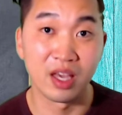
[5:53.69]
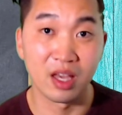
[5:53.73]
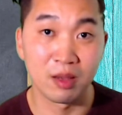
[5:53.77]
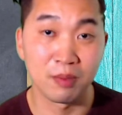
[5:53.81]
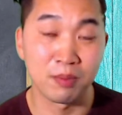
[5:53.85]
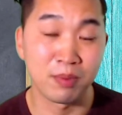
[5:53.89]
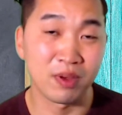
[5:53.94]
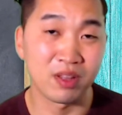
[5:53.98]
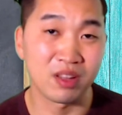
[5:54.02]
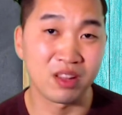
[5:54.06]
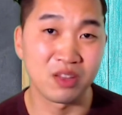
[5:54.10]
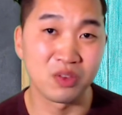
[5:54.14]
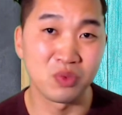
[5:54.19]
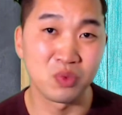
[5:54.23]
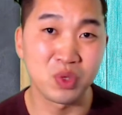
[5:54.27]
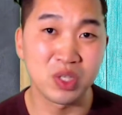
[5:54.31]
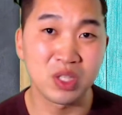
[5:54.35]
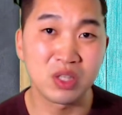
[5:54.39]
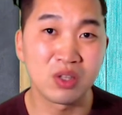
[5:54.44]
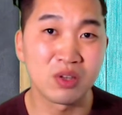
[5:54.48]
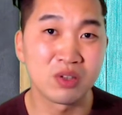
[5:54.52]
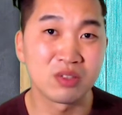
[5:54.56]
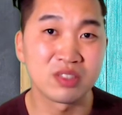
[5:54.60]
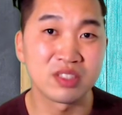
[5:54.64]
but
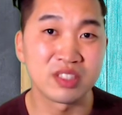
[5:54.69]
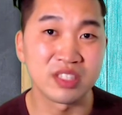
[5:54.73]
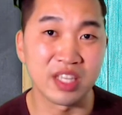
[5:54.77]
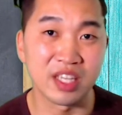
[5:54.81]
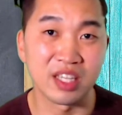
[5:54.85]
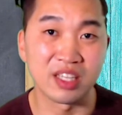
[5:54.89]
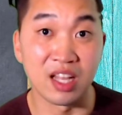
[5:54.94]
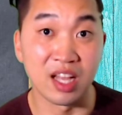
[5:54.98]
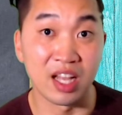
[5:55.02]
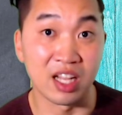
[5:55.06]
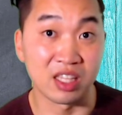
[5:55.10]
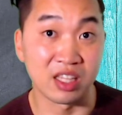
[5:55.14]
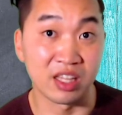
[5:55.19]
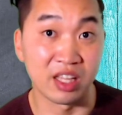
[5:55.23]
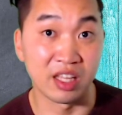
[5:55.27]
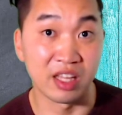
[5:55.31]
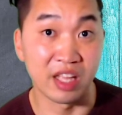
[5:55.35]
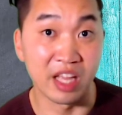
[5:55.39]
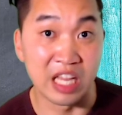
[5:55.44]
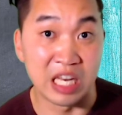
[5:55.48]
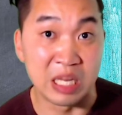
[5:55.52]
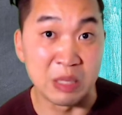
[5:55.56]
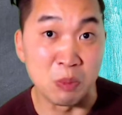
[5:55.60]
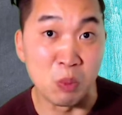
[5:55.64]
we don't say like
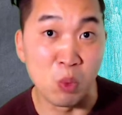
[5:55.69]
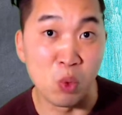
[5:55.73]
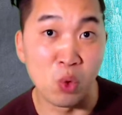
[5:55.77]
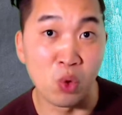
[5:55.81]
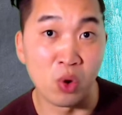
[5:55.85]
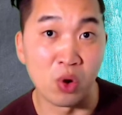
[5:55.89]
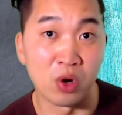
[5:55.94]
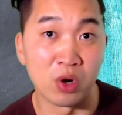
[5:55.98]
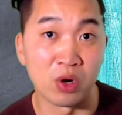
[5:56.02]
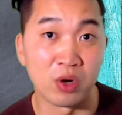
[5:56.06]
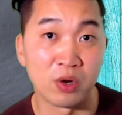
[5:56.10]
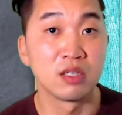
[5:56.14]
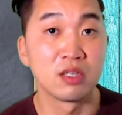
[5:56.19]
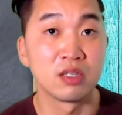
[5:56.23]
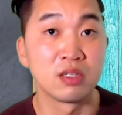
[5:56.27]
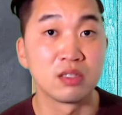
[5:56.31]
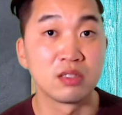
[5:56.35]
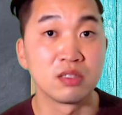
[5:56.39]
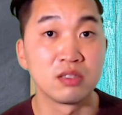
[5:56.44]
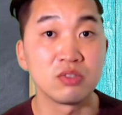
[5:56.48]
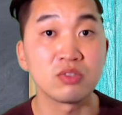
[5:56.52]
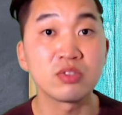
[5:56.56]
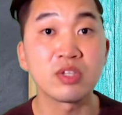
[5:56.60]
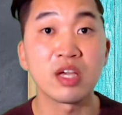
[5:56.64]
that anymore.
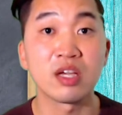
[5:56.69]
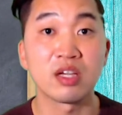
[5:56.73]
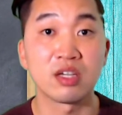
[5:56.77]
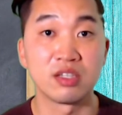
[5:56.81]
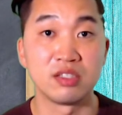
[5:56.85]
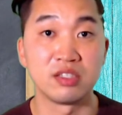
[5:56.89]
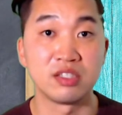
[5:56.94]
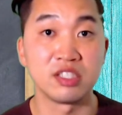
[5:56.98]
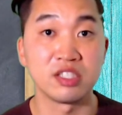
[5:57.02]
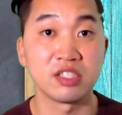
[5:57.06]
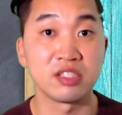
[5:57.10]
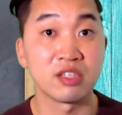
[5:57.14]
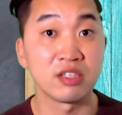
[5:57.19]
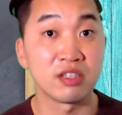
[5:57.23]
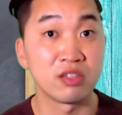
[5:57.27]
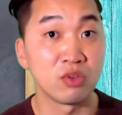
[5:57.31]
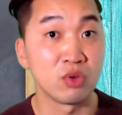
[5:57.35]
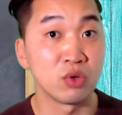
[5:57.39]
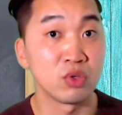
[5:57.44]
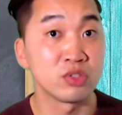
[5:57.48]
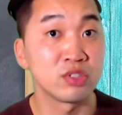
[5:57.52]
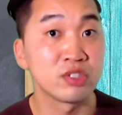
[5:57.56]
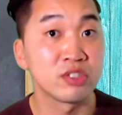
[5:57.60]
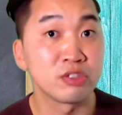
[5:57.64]
You can consider
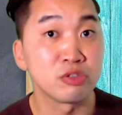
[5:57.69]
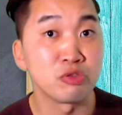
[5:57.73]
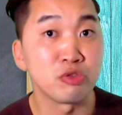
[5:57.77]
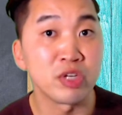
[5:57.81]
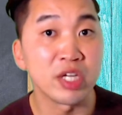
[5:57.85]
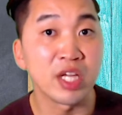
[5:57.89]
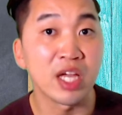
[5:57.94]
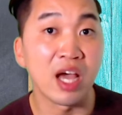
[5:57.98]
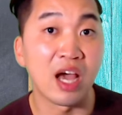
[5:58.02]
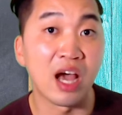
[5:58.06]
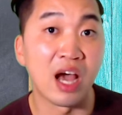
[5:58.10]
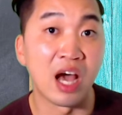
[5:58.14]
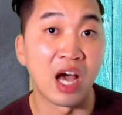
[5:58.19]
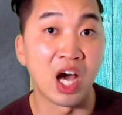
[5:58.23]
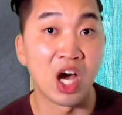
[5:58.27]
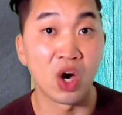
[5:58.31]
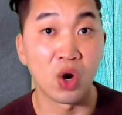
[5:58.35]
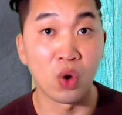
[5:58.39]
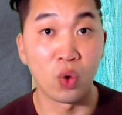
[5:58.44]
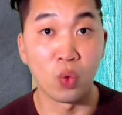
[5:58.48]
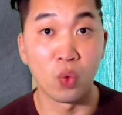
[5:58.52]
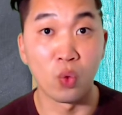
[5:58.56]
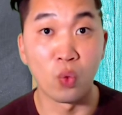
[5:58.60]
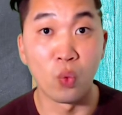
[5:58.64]
those 3
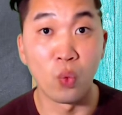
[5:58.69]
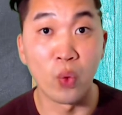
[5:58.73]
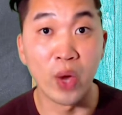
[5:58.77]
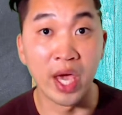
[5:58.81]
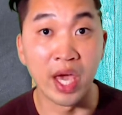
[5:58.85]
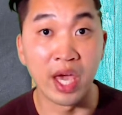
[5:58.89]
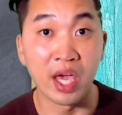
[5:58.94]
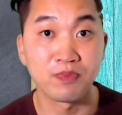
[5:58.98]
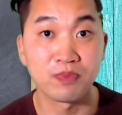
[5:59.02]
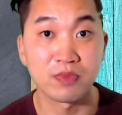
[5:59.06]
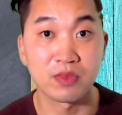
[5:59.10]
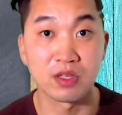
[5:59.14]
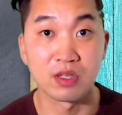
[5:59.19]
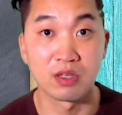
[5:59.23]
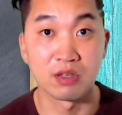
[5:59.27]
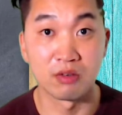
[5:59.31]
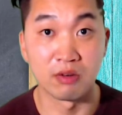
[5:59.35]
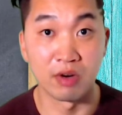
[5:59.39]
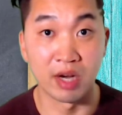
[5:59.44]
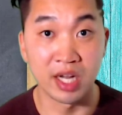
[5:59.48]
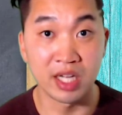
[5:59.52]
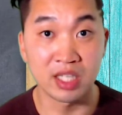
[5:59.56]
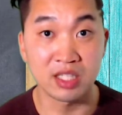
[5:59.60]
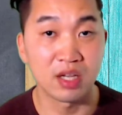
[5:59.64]
are we,
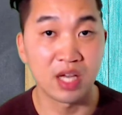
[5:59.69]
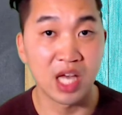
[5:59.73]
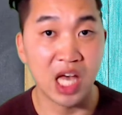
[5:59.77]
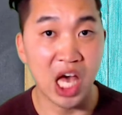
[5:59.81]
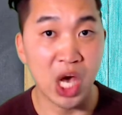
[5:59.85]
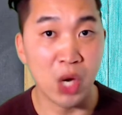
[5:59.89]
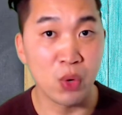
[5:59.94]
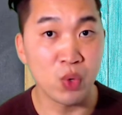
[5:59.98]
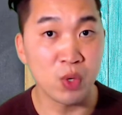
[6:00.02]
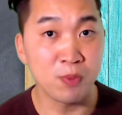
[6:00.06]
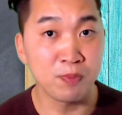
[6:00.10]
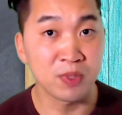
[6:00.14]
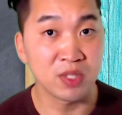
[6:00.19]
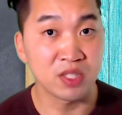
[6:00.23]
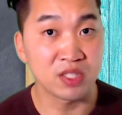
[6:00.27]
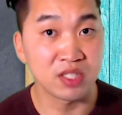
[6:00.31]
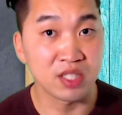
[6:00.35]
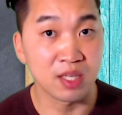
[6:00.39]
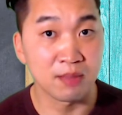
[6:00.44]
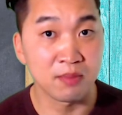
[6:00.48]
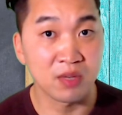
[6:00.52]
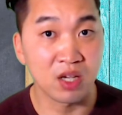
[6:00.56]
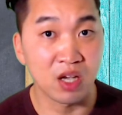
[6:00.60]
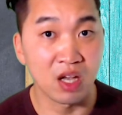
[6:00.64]
right? I will put
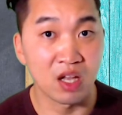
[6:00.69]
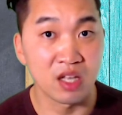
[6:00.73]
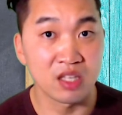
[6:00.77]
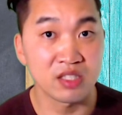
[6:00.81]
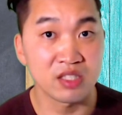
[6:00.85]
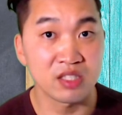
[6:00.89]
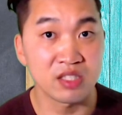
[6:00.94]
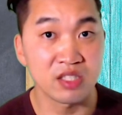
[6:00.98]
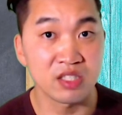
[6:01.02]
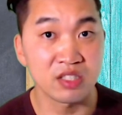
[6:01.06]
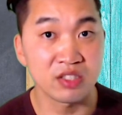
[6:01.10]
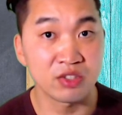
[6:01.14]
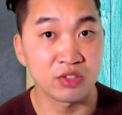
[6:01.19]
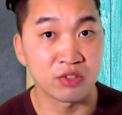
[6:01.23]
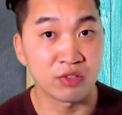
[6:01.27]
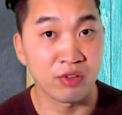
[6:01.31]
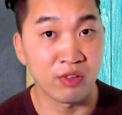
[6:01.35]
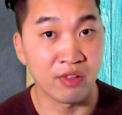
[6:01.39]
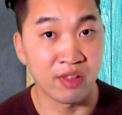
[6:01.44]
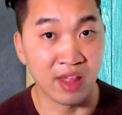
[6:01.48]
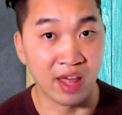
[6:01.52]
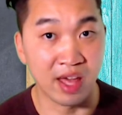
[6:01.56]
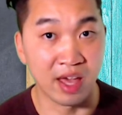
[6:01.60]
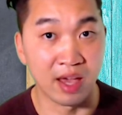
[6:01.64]
some consonants
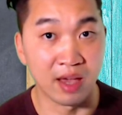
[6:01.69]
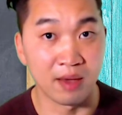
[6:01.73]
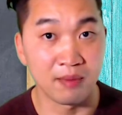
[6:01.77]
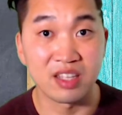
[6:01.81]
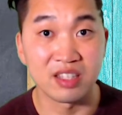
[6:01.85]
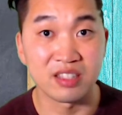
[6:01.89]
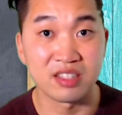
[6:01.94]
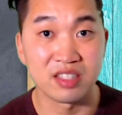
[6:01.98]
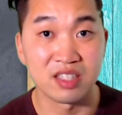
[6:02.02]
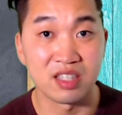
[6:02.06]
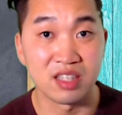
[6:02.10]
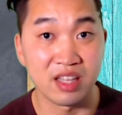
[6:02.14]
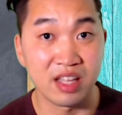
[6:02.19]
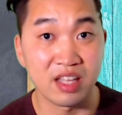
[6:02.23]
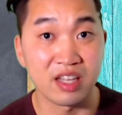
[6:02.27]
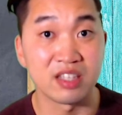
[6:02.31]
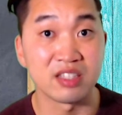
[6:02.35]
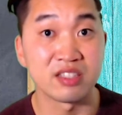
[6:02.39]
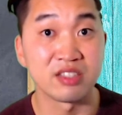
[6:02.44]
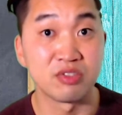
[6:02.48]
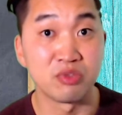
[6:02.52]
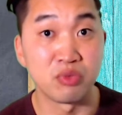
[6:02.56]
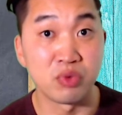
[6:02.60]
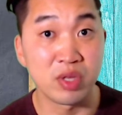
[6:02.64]
to them.
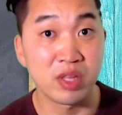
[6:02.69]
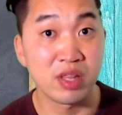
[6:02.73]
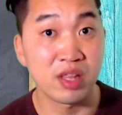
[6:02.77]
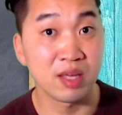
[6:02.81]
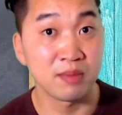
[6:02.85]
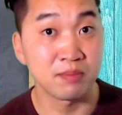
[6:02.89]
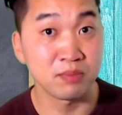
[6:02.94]
Let us read